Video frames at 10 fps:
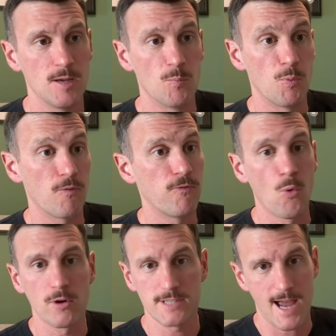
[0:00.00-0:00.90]

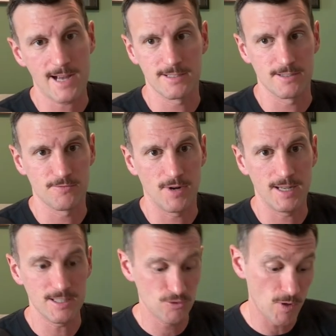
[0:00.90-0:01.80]
before taxes, right?
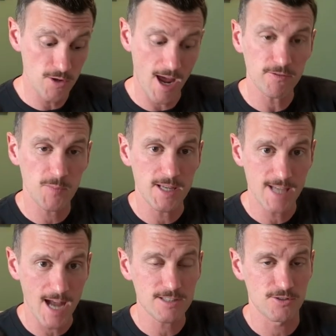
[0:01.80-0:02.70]
This is what you'd have to pay
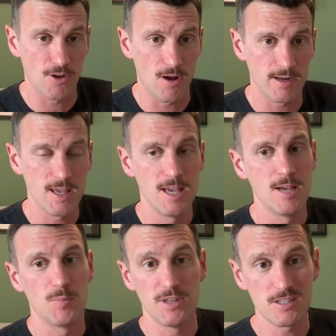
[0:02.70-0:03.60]
taxes on,
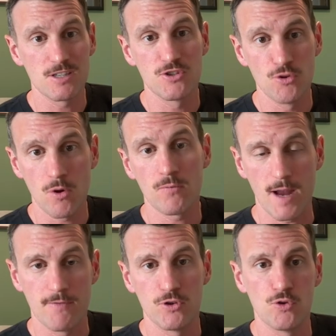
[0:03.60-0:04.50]
but this is your
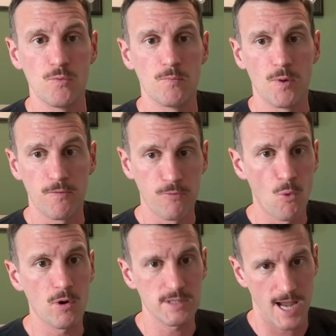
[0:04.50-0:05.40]
revenue
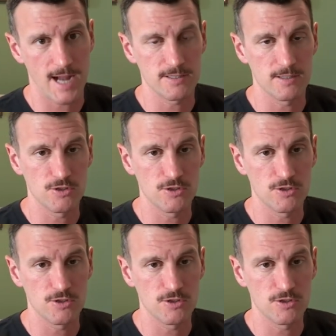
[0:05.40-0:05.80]
before taxes.